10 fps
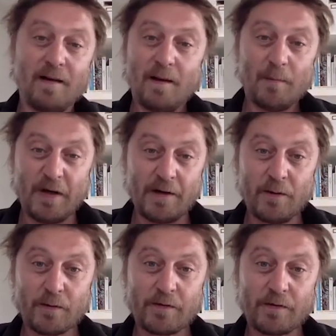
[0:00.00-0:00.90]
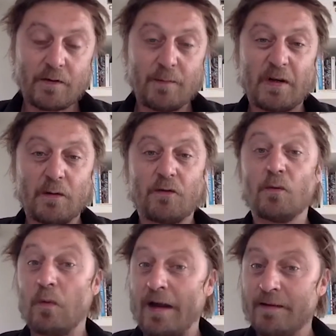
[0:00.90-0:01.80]
periods, because you
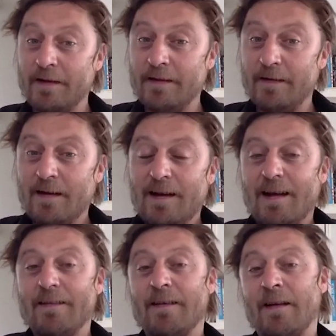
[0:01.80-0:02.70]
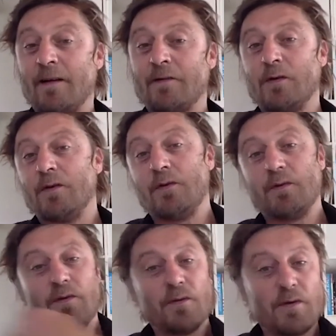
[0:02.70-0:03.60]
rent it and then after
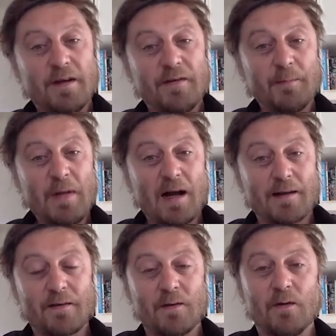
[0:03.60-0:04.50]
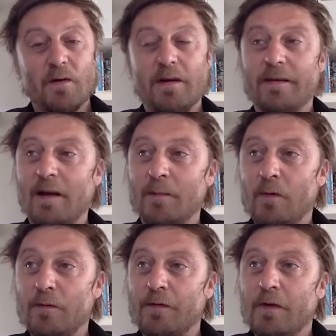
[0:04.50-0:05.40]
you give it back. So in terms
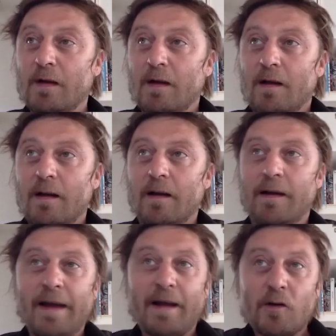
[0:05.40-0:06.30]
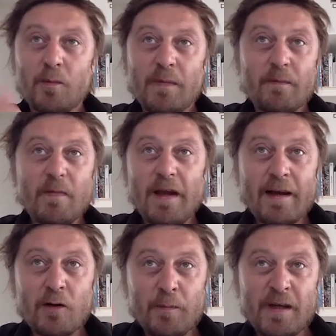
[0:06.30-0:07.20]
of
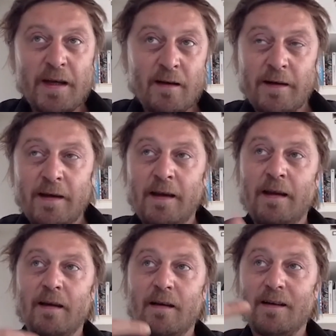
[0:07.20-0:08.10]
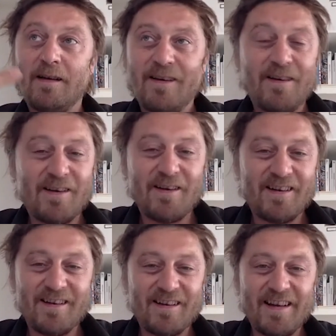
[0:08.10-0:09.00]
economically,
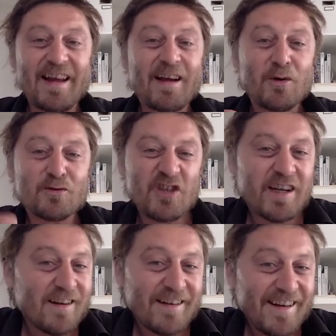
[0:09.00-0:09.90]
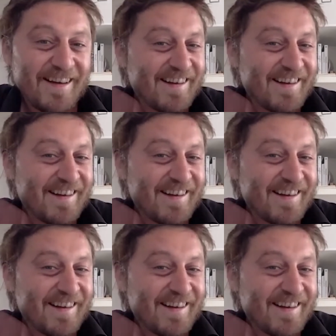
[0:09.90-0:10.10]
ecologically,